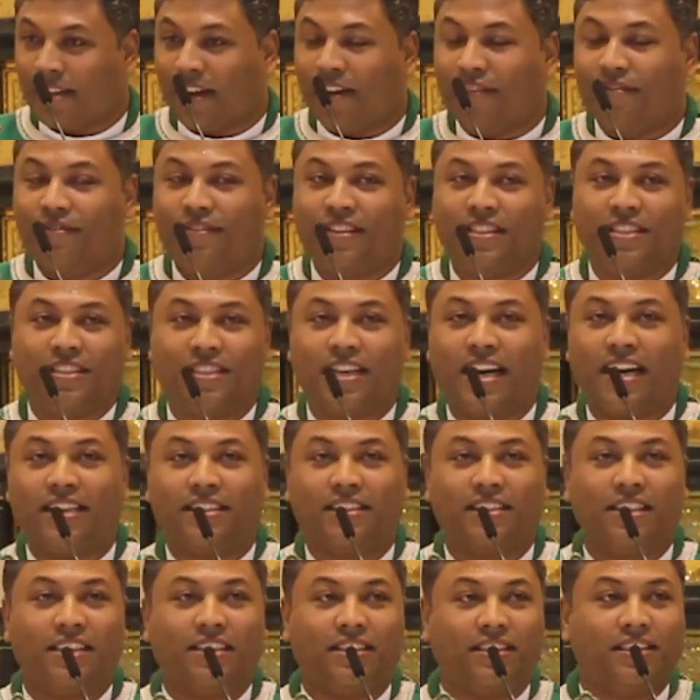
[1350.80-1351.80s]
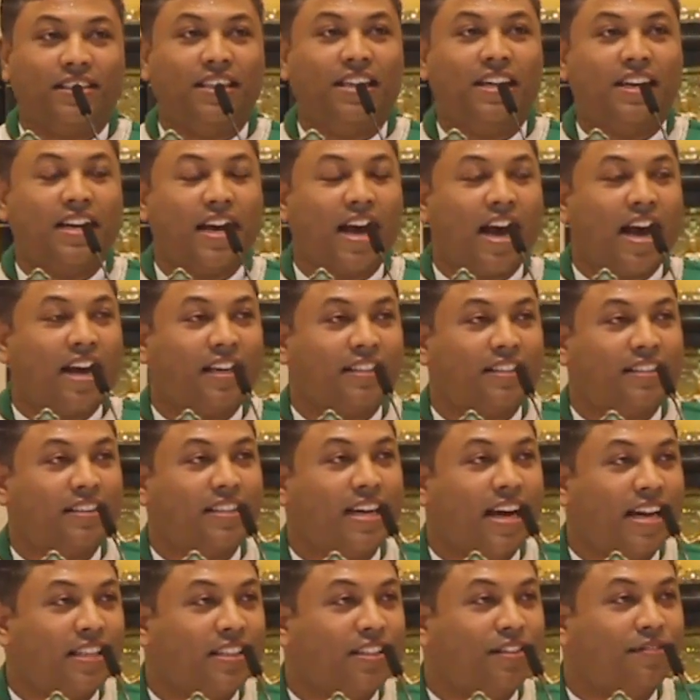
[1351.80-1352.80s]
Fantastic. C in Acts
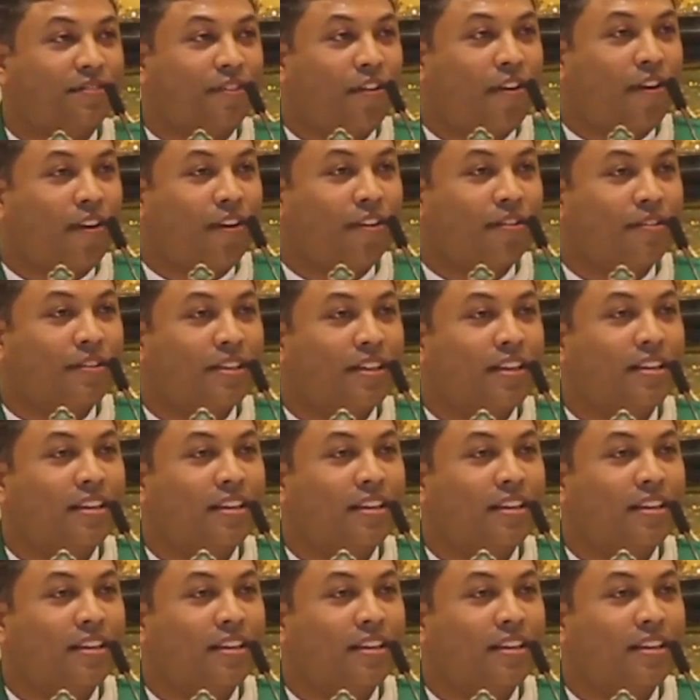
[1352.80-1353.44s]
stands for?